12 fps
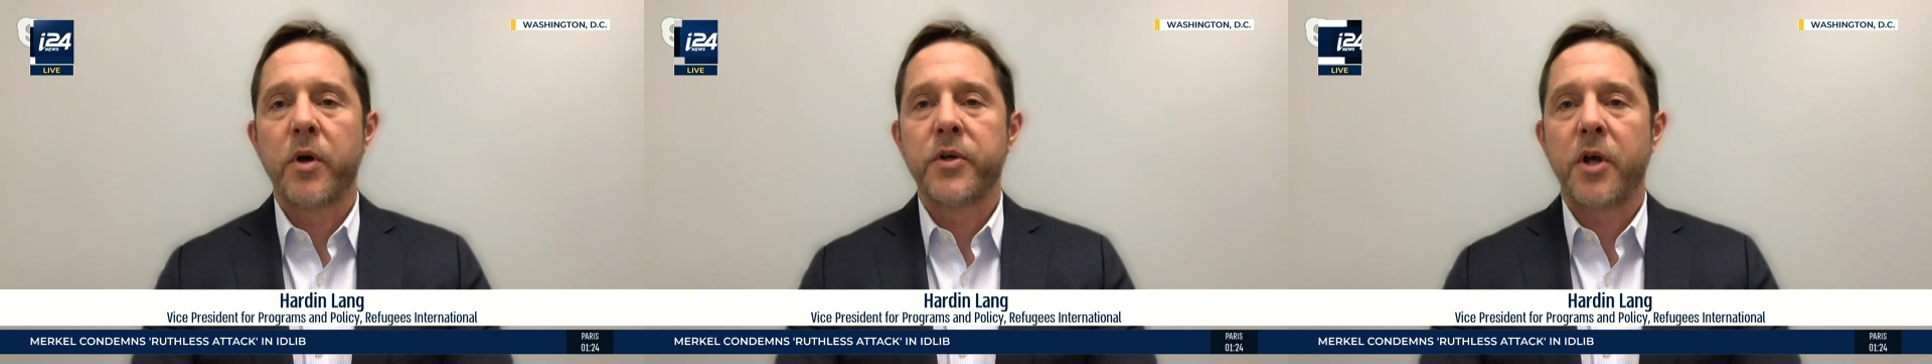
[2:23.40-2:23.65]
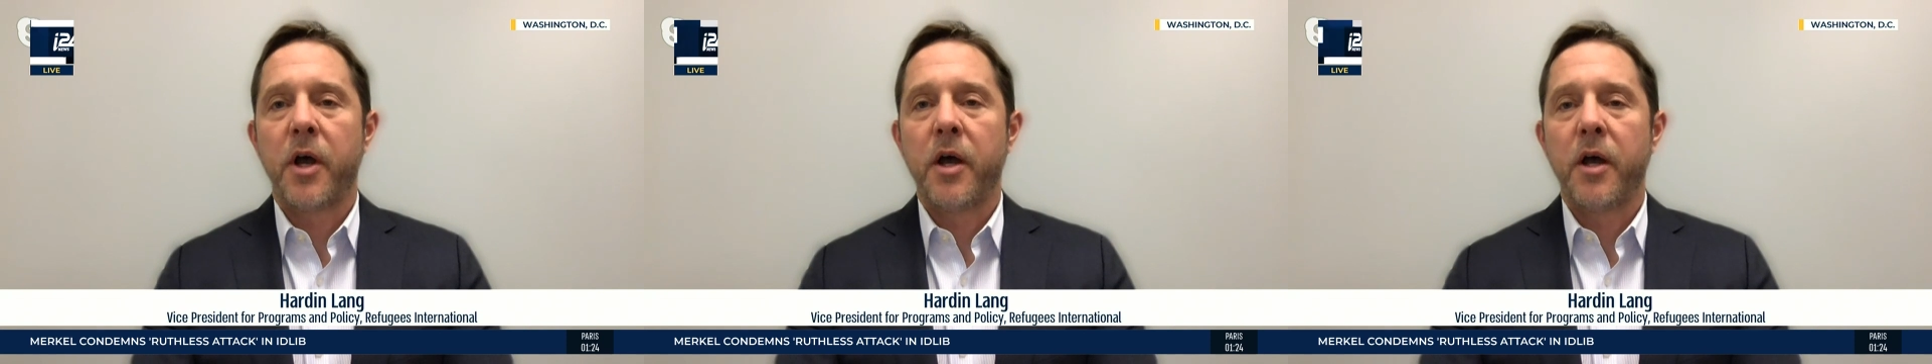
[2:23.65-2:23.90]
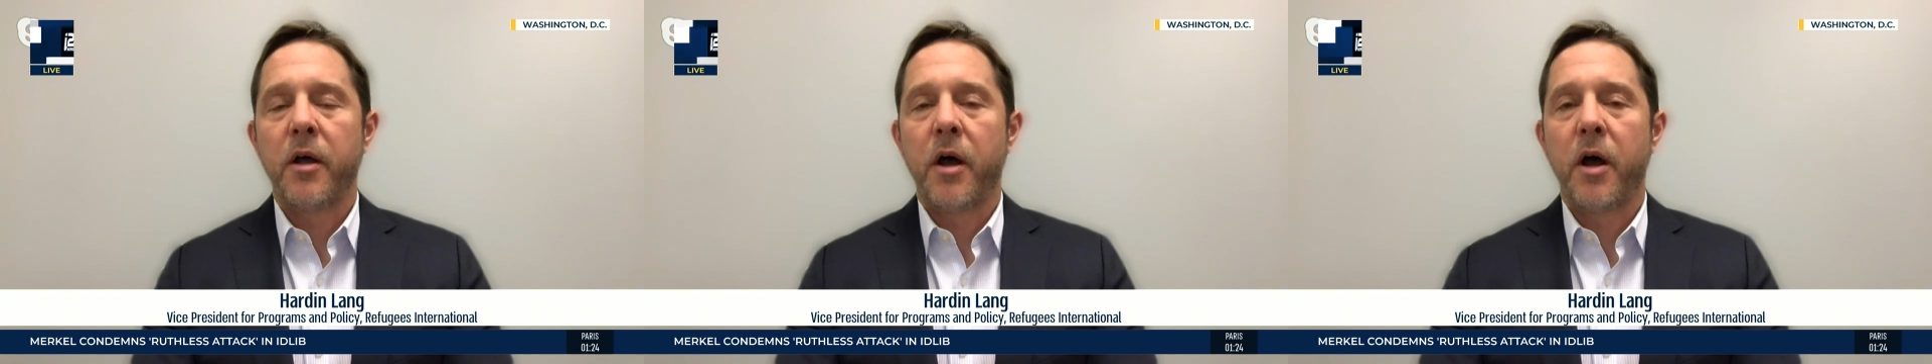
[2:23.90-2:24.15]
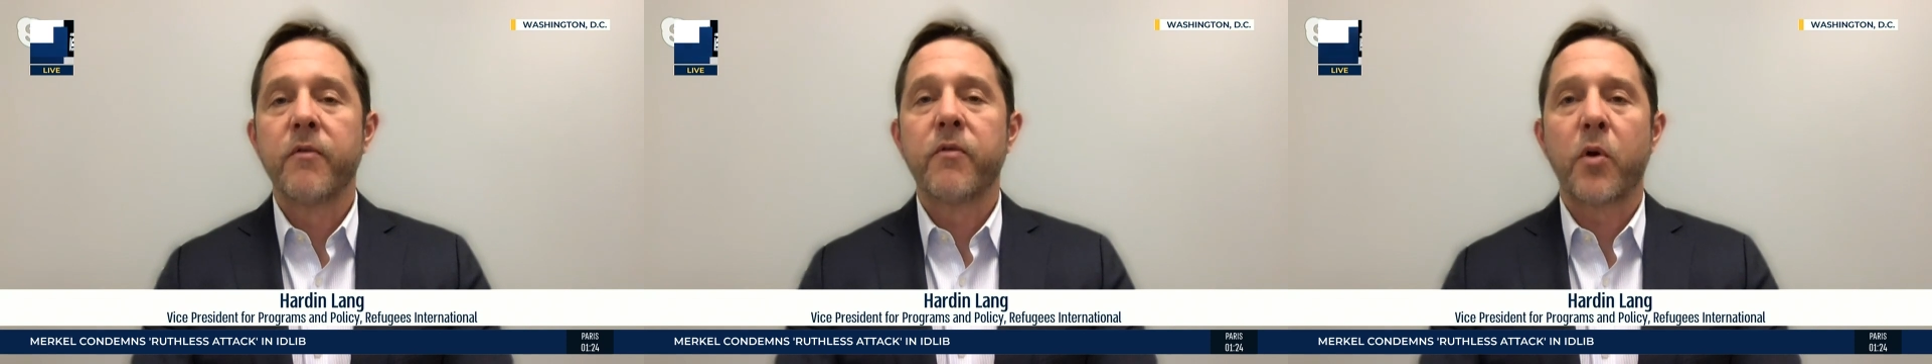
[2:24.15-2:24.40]
was uh,
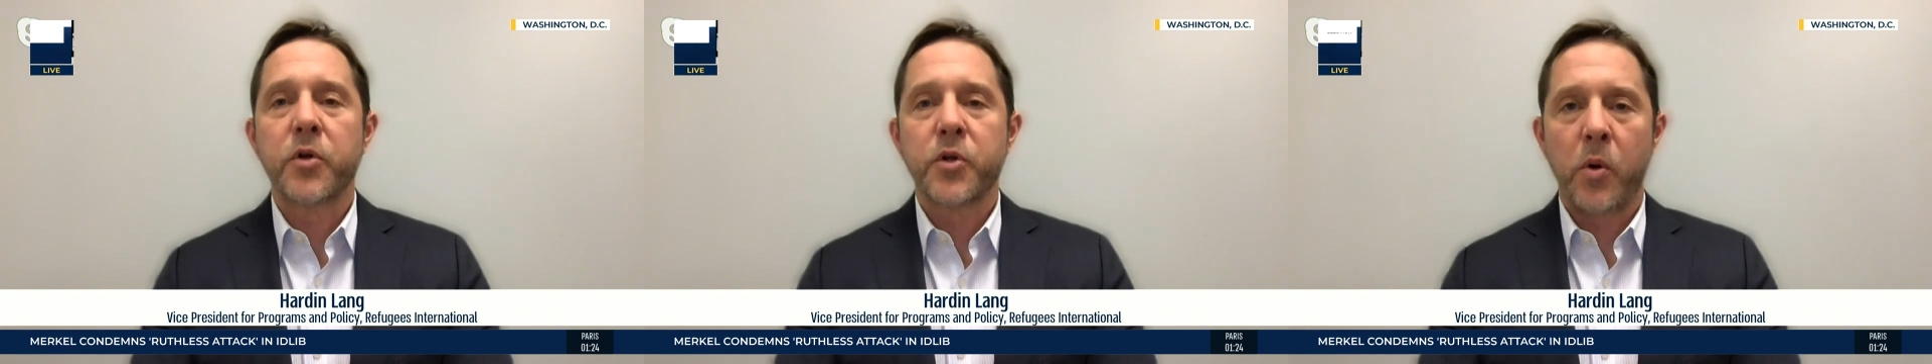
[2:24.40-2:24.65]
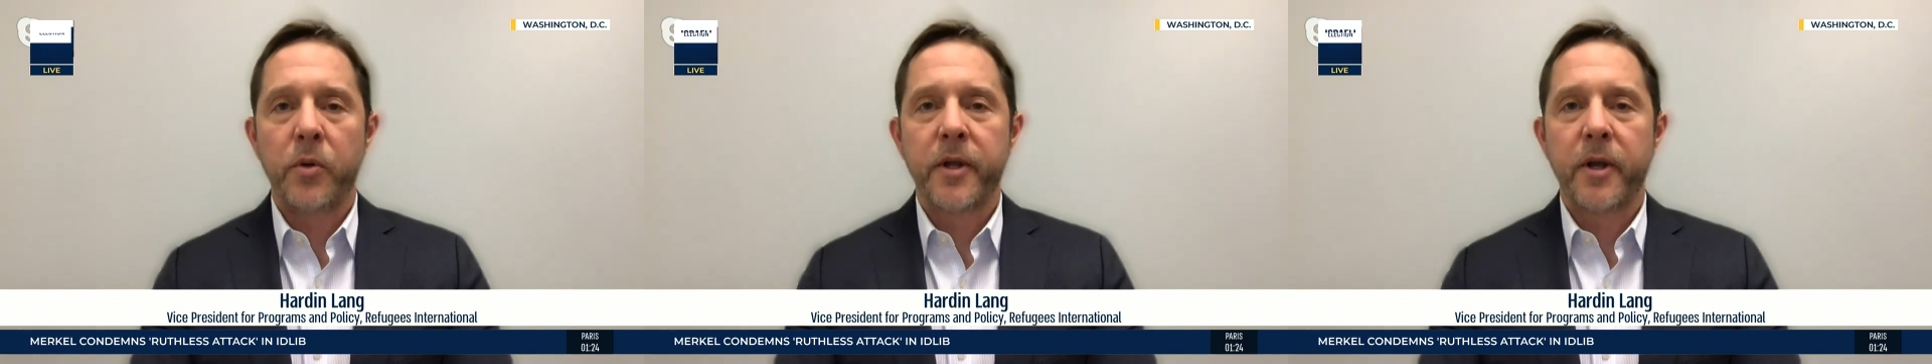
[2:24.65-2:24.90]
unforetold.